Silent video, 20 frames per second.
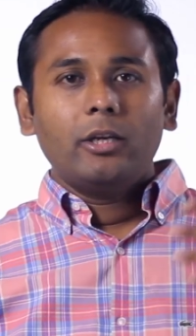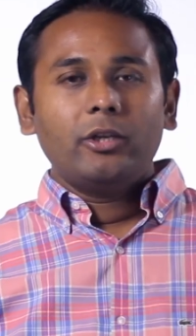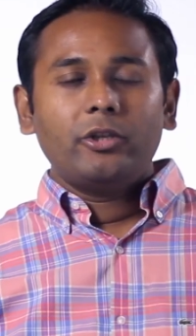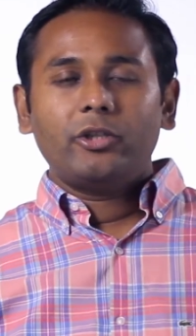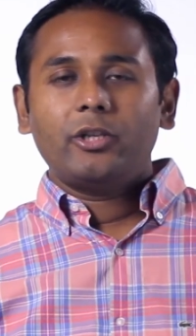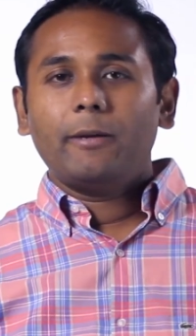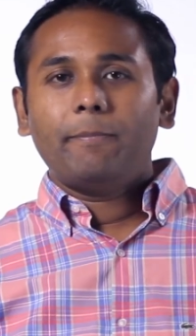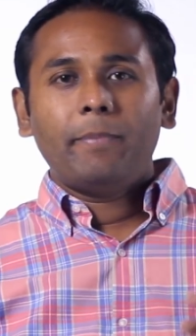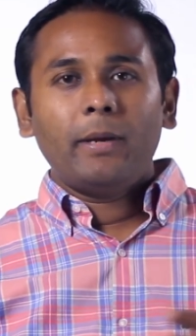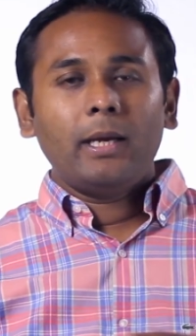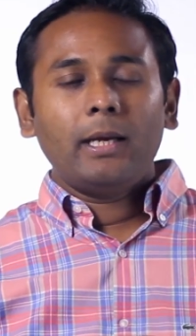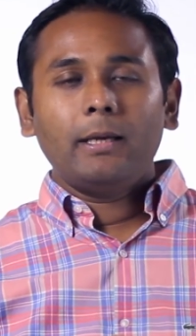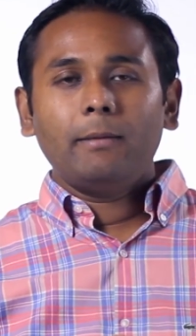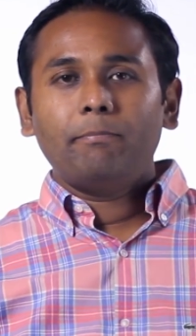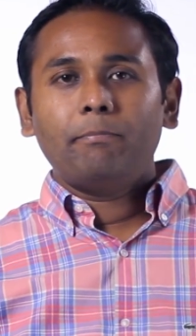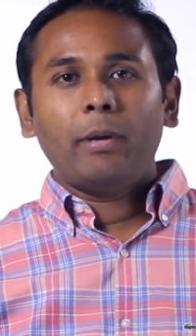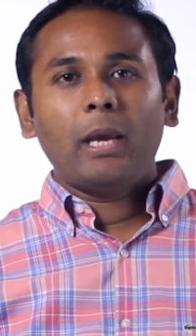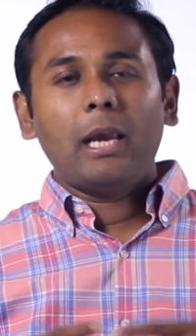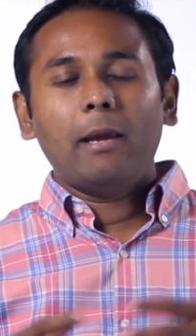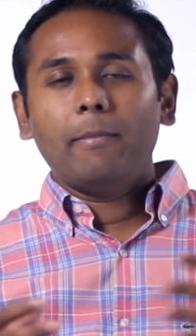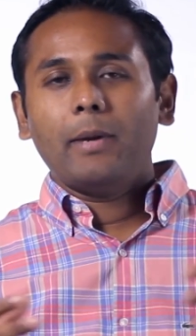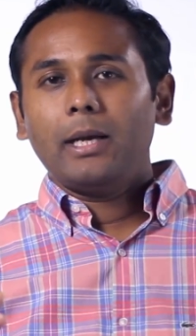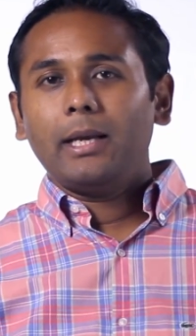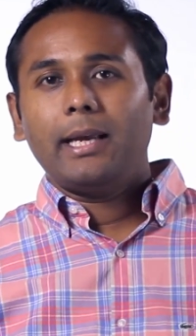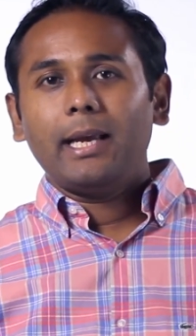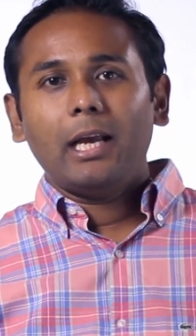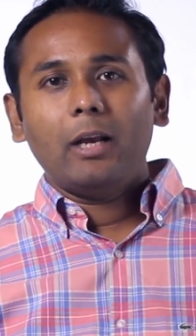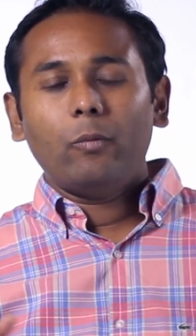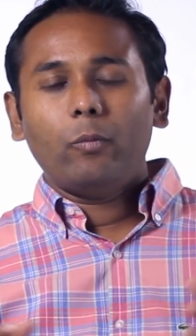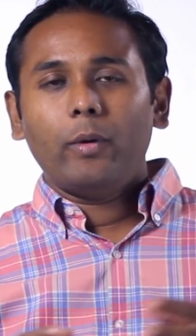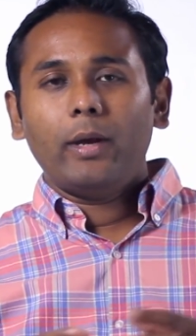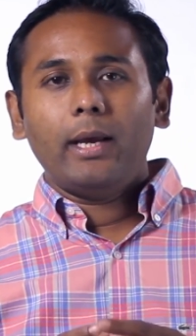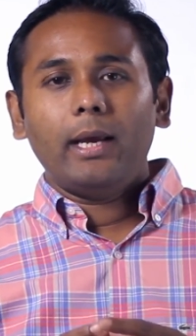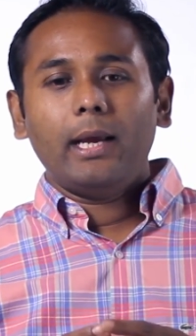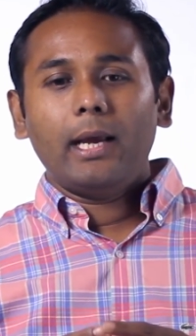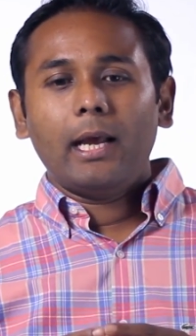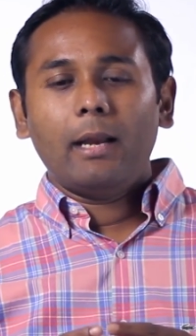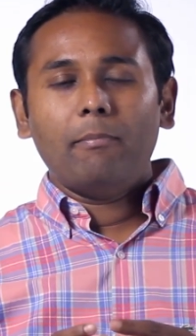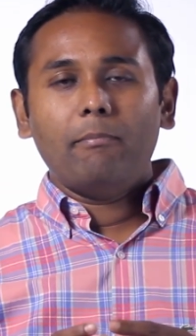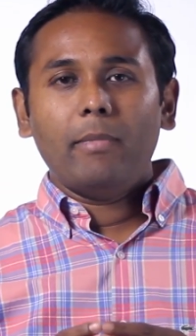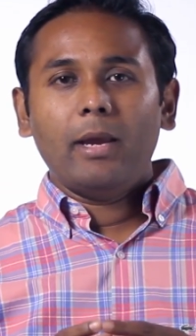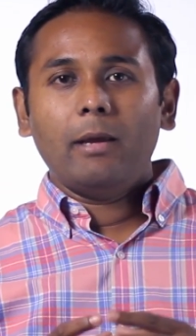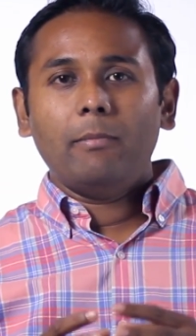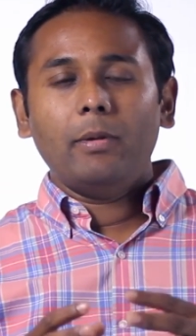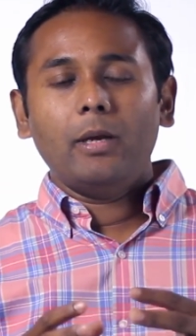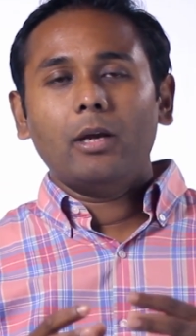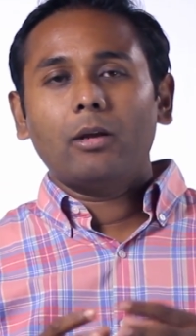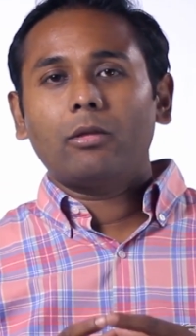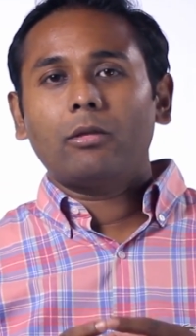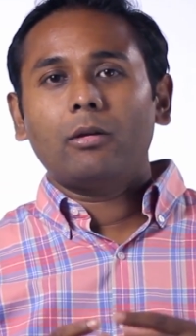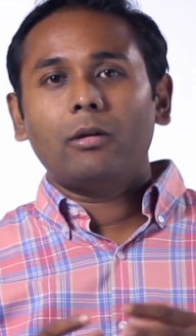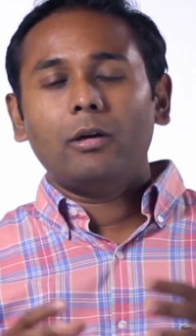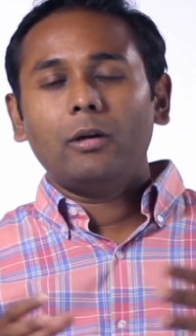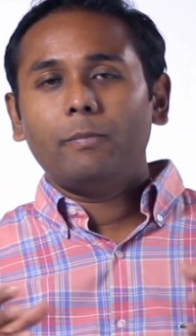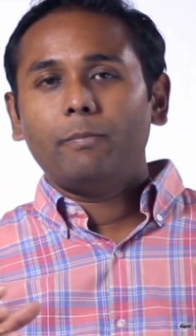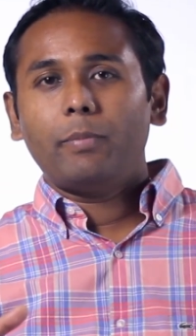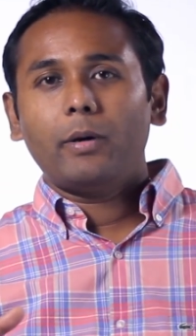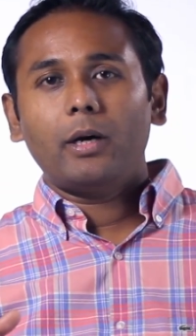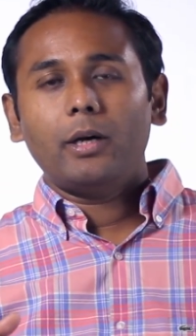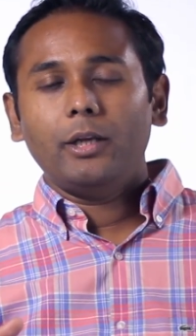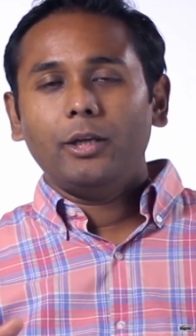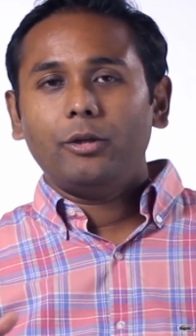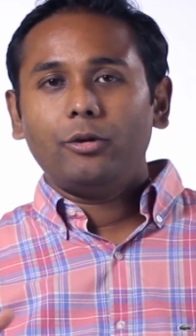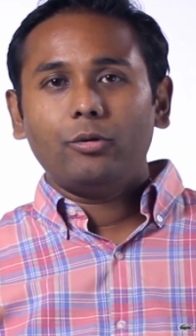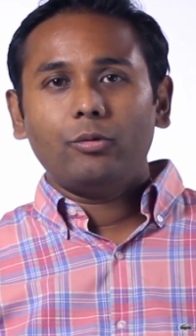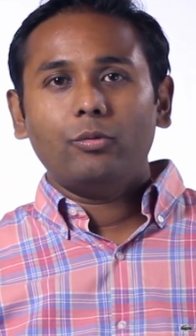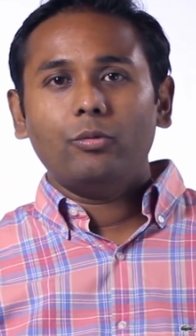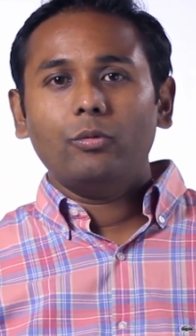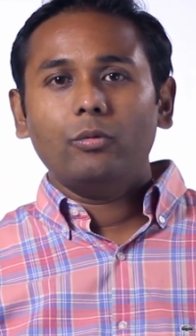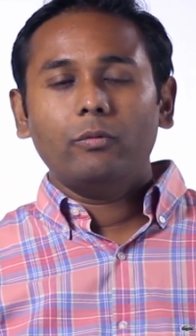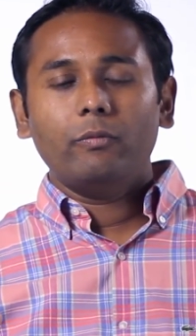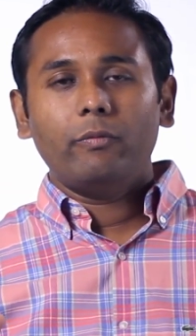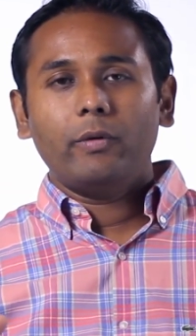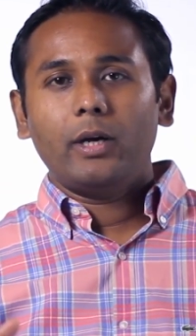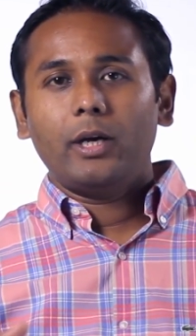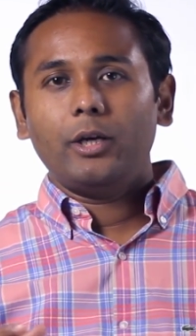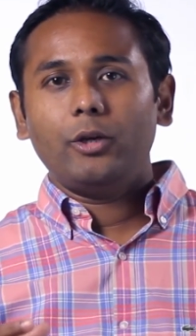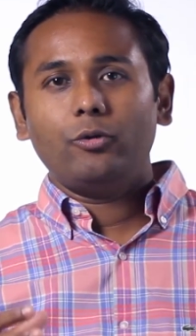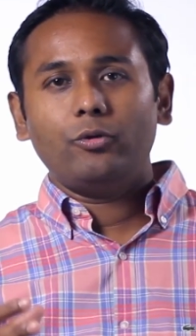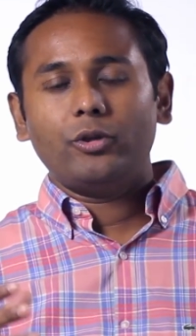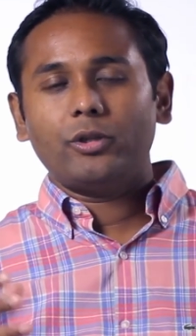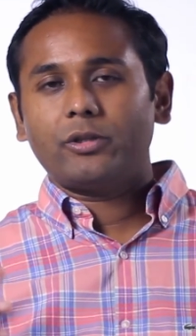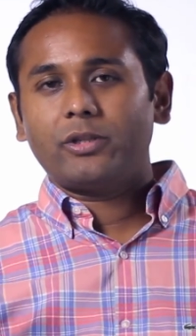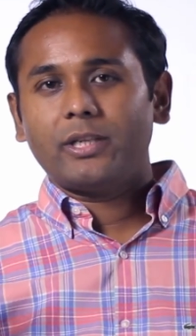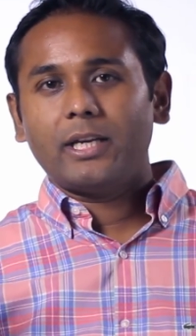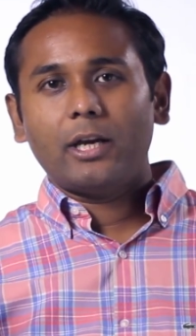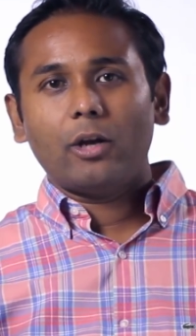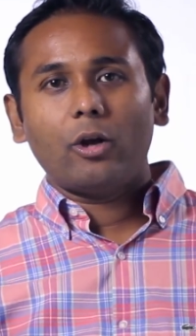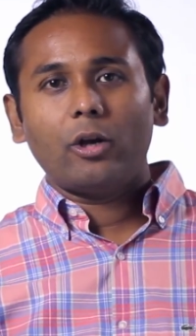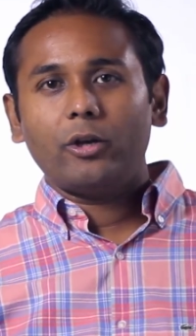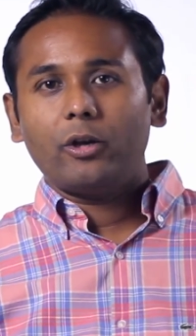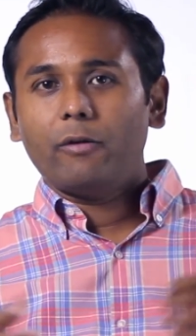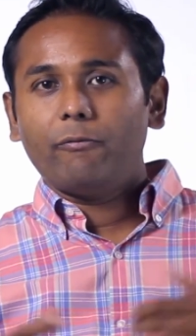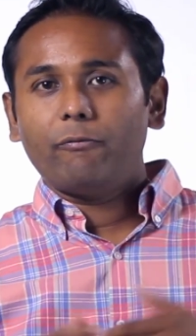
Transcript: shipping, payment gateway, and maybe a third-party tool where you just send all your